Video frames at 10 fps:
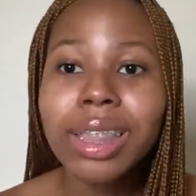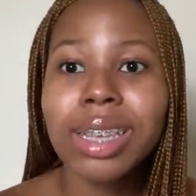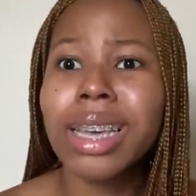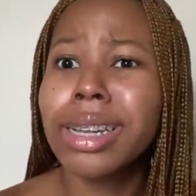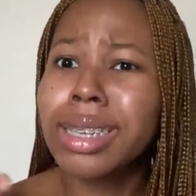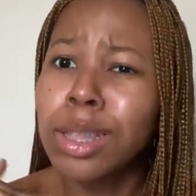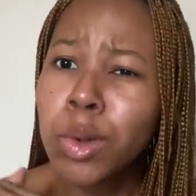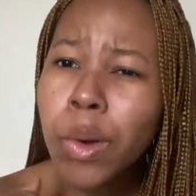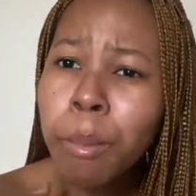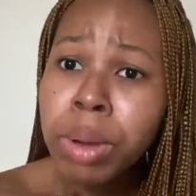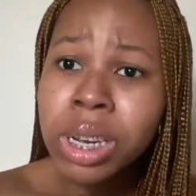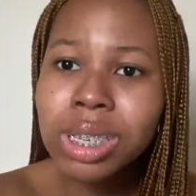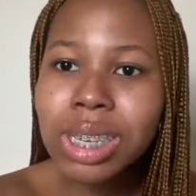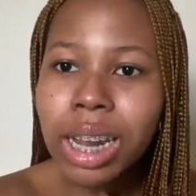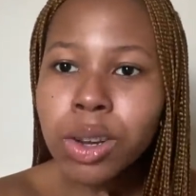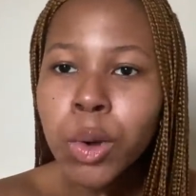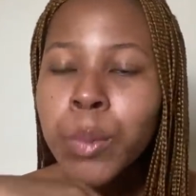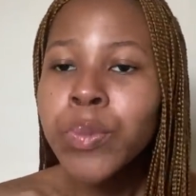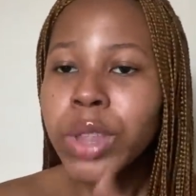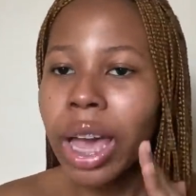there's like Tato Rampedi's channel.